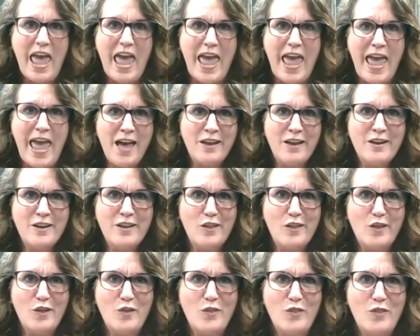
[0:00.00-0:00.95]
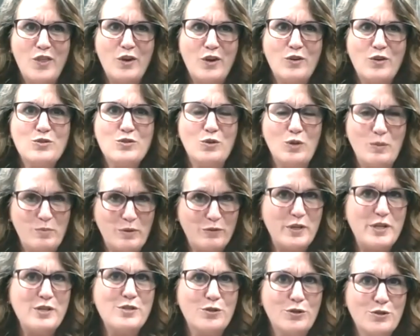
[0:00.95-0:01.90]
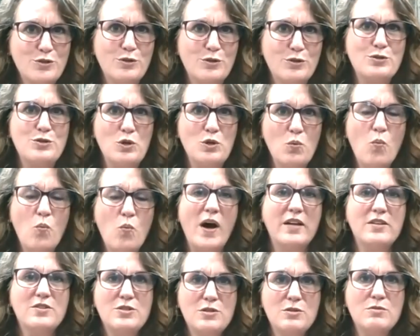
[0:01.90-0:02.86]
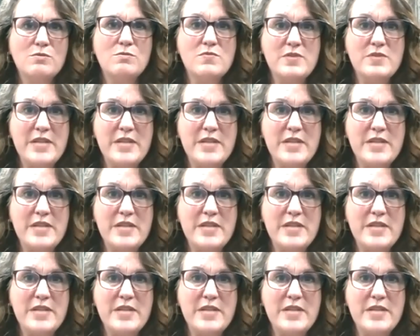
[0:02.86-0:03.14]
And there is a group of researchers who want to